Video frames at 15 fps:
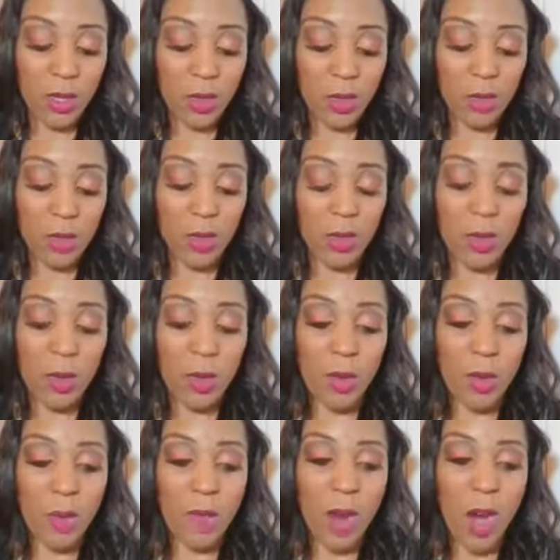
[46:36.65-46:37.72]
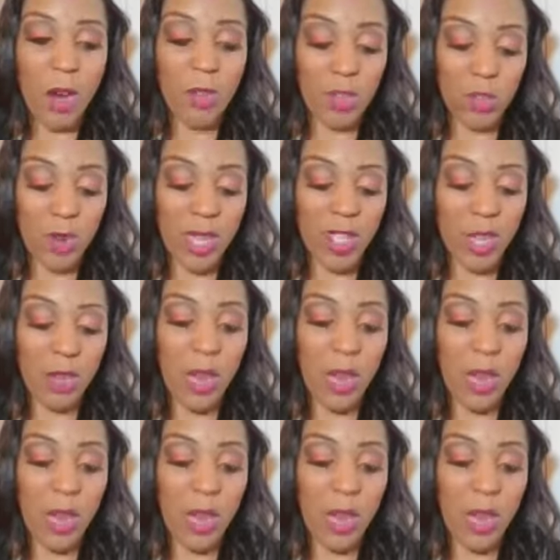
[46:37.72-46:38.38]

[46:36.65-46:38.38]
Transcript: is a this is a real far stretch.